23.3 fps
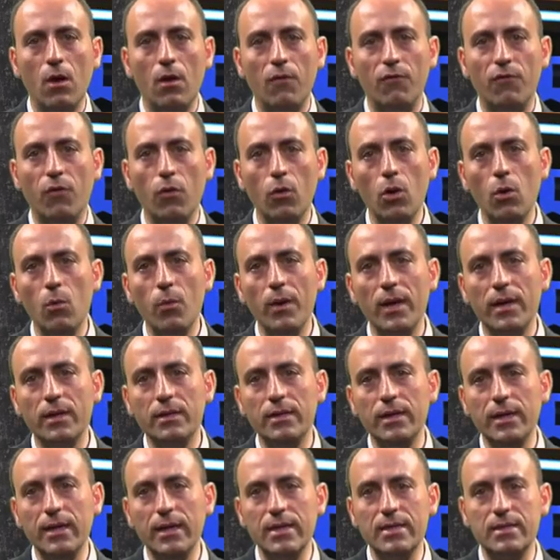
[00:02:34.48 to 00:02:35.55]
Following
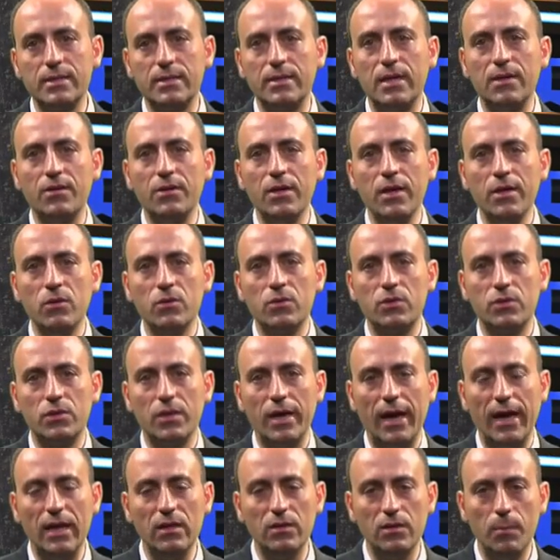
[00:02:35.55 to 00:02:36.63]
the instantaneous
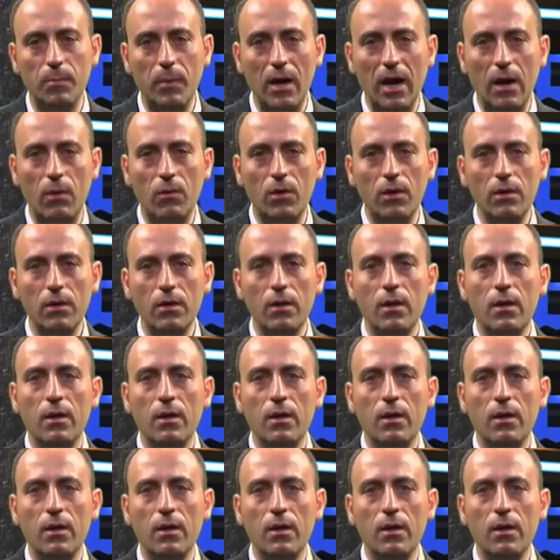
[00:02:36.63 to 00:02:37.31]
AC power,